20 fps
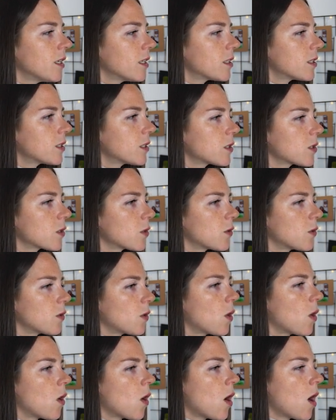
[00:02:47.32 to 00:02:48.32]

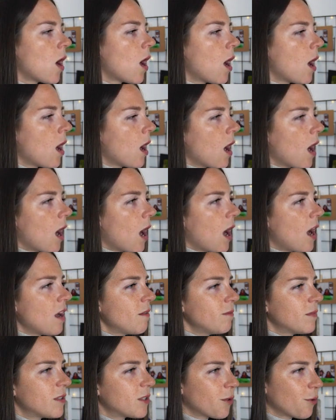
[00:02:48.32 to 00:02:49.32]
So
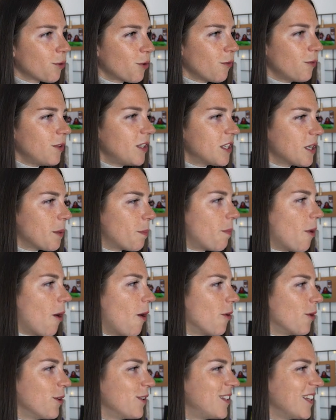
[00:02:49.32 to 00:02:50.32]
I'm sort of
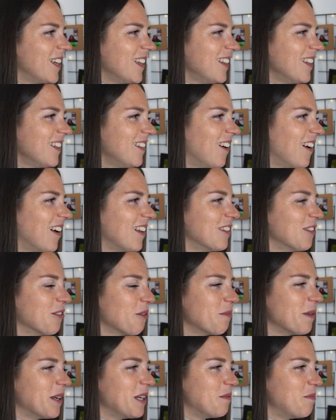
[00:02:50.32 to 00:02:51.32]
disappointed
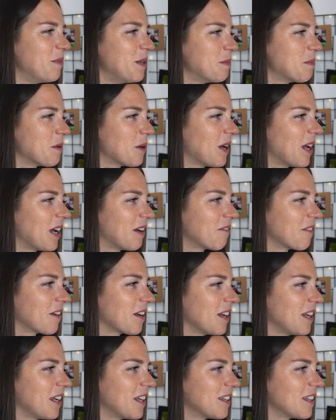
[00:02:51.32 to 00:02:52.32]
not many people have
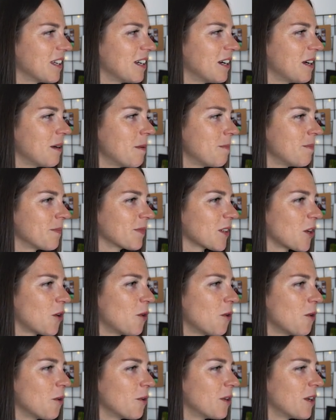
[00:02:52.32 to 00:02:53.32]
clicked um,
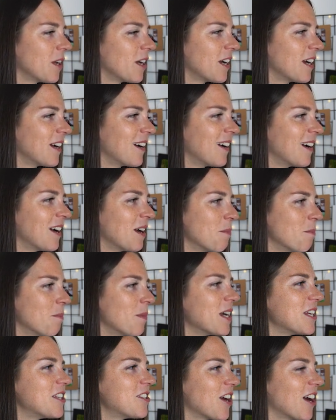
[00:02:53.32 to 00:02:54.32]
on uh,
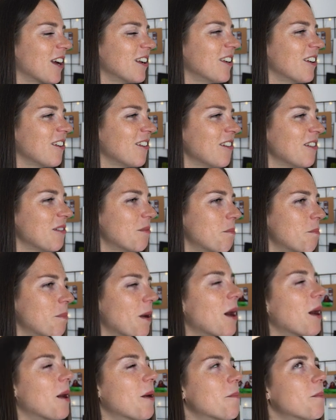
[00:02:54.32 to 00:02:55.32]
my channel,
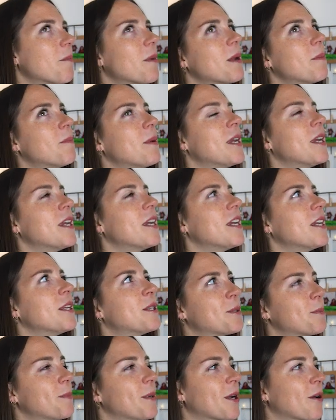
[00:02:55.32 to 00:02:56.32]
but maybe
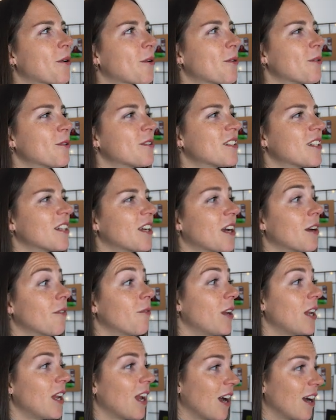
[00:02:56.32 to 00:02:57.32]
it's because
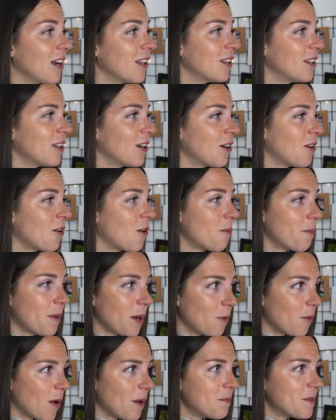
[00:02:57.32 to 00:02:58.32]
they land on
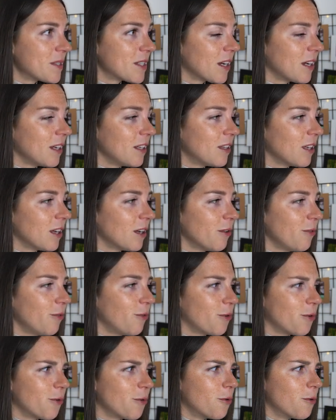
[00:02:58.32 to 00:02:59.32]
my website
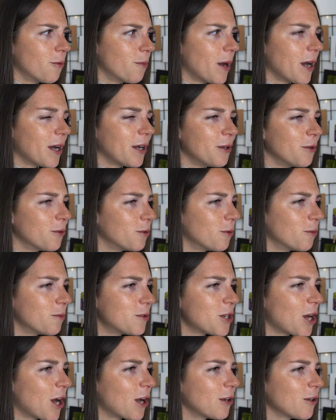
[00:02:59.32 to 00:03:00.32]
through my YouTube
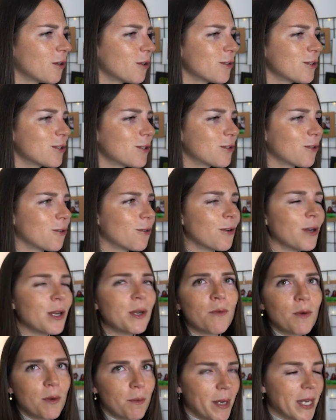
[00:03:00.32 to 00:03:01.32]
channel, so
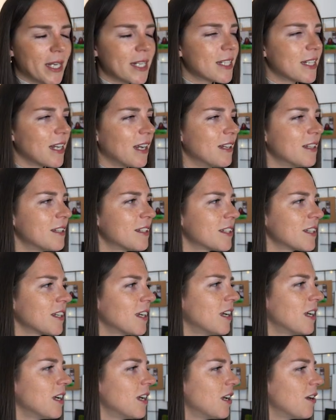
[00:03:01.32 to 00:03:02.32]
it will make sense
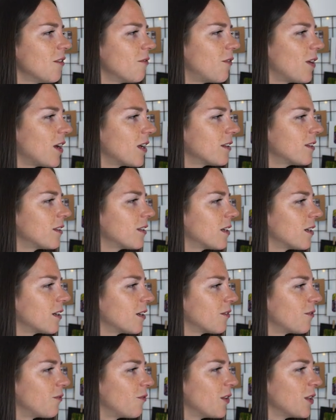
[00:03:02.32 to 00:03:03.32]
that
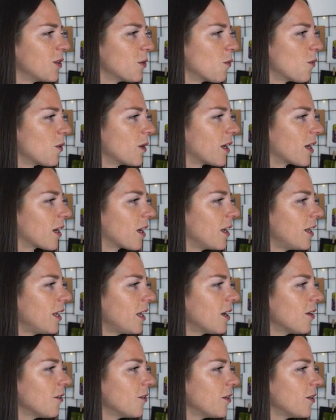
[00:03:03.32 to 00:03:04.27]
uh, they don't want to click